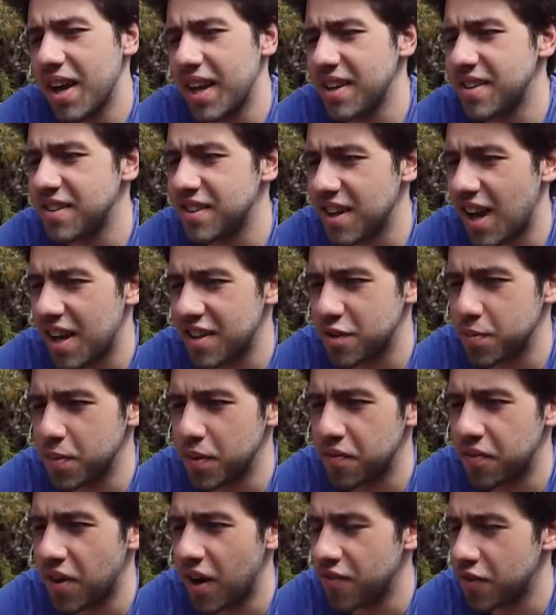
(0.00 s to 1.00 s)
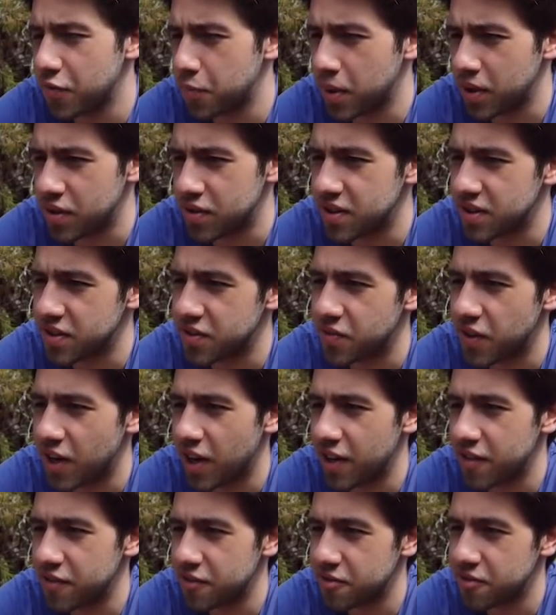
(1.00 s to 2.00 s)
guess it has to be 5 if Pellar is
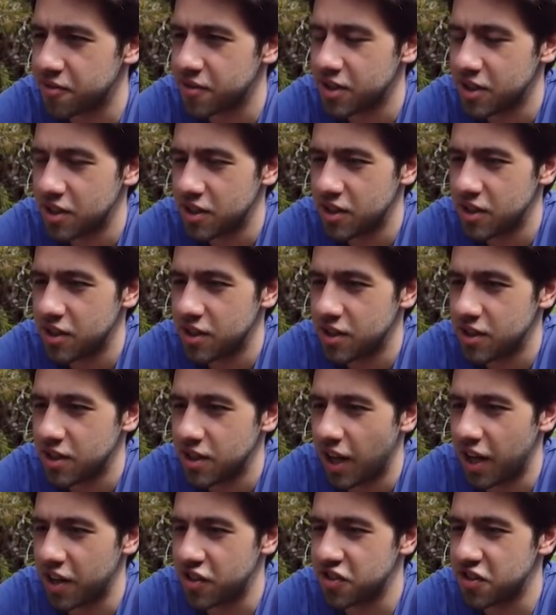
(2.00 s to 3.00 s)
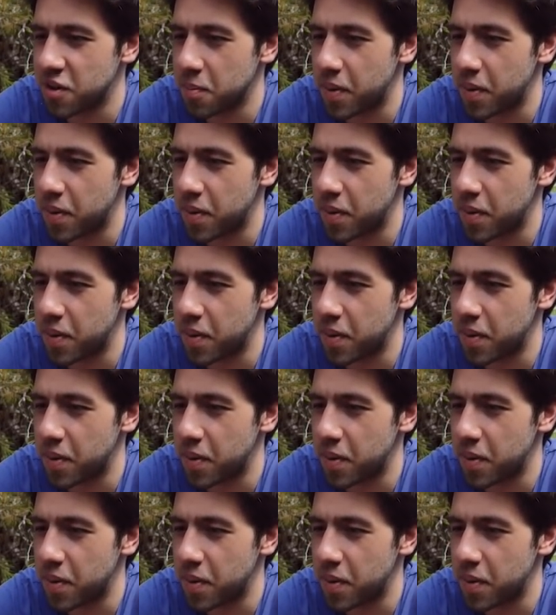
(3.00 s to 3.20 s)
5. And it's just a